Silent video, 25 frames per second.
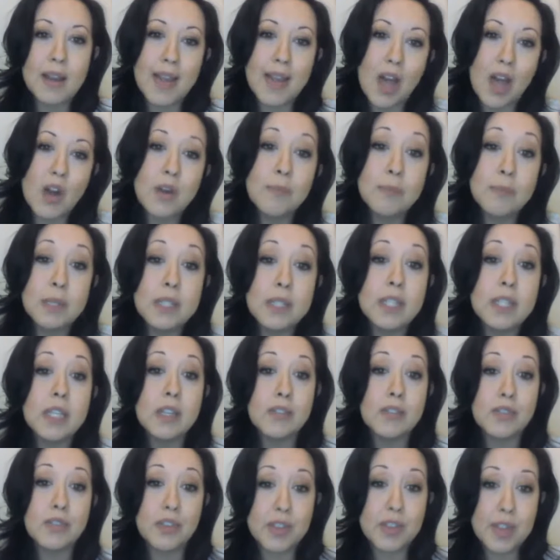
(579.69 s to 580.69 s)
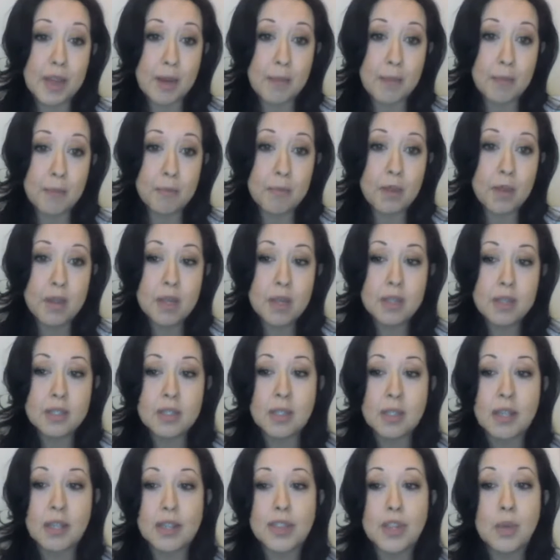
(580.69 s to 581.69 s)
accountability for them
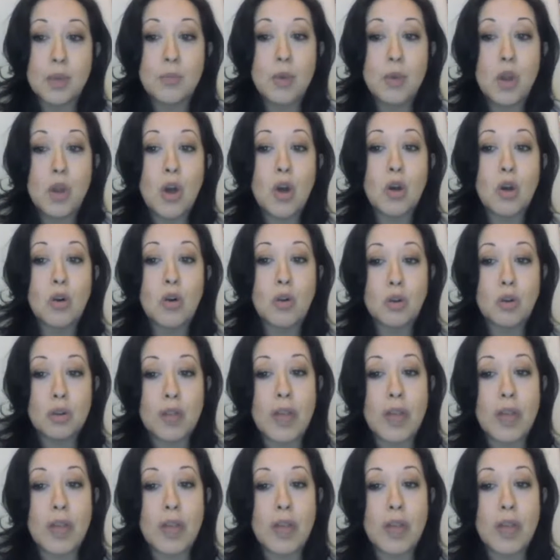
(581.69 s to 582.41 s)
to let them know,